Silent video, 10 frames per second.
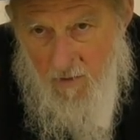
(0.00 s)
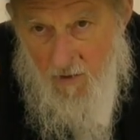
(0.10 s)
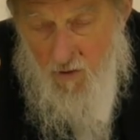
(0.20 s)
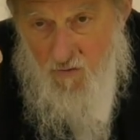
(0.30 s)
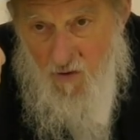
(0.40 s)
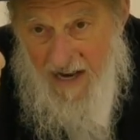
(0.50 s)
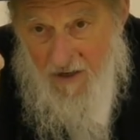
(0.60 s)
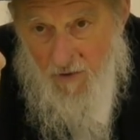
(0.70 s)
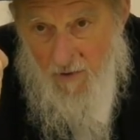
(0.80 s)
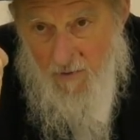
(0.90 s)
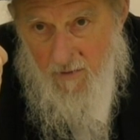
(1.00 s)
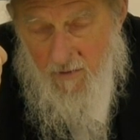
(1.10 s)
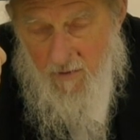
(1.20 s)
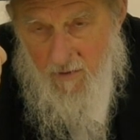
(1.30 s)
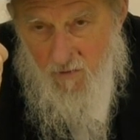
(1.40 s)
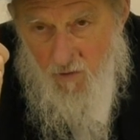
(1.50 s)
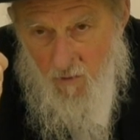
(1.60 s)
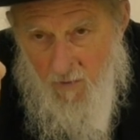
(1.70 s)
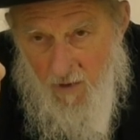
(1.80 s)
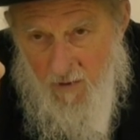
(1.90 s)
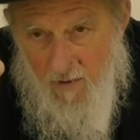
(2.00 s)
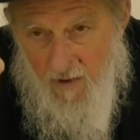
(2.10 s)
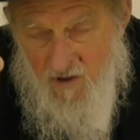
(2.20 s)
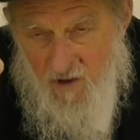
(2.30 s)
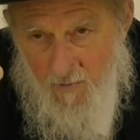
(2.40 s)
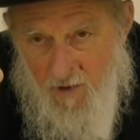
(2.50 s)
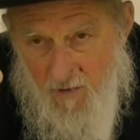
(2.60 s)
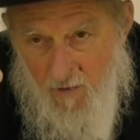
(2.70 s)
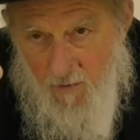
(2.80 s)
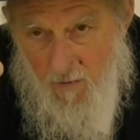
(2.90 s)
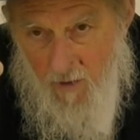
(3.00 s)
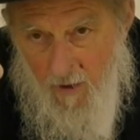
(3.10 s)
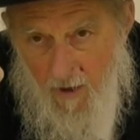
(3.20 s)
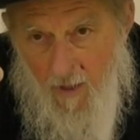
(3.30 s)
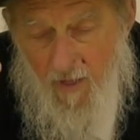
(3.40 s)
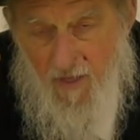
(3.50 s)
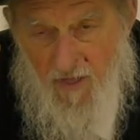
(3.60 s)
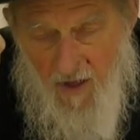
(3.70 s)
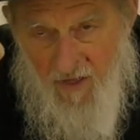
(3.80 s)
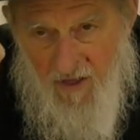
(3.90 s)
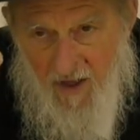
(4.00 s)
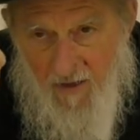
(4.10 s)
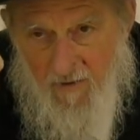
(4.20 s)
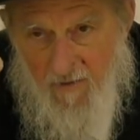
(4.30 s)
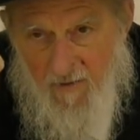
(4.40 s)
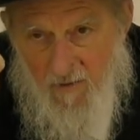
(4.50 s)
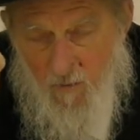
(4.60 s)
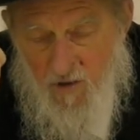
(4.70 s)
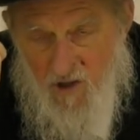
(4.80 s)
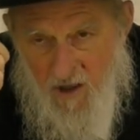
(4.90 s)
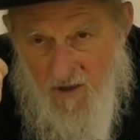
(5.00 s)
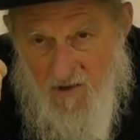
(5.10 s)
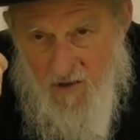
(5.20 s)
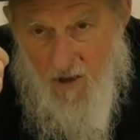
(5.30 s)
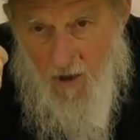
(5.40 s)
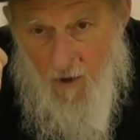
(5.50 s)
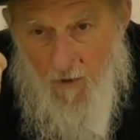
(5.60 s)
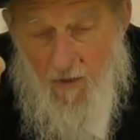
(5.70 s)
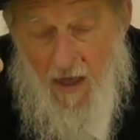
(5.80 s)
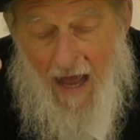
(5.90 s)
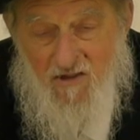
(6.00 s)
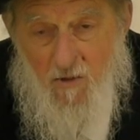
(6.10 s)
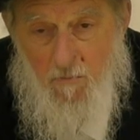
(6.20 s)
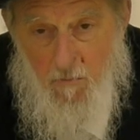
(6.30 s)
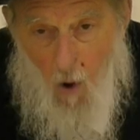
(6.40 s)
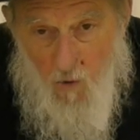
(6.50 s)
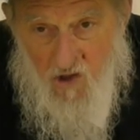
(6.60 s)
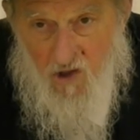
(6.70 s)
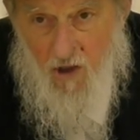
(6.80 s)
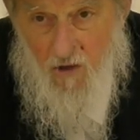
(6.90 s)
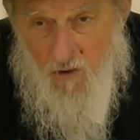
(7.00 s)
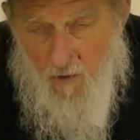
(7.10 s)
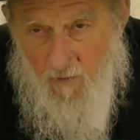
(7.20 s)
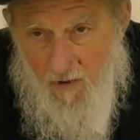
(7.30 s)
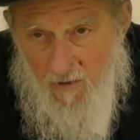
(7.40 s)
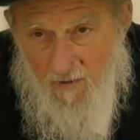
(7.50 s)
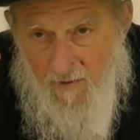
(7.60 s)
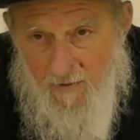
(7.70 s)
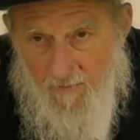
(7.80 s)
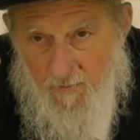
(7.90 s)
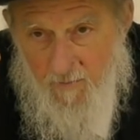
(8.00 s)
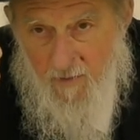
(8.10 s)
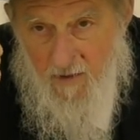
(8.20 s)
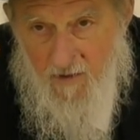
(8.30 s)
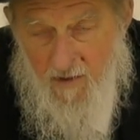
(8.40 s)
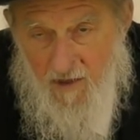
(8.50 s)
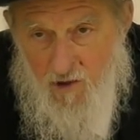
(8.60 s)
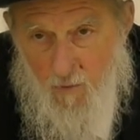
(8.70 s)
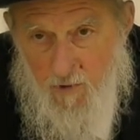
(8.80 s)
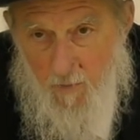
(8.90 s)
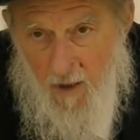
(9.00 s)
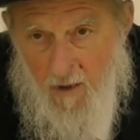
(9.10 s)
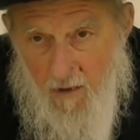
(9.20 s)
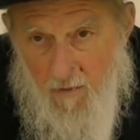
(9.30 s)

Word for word: The greater tuma it's subject to. The thing which is has the most tuma is a dead Jewish body.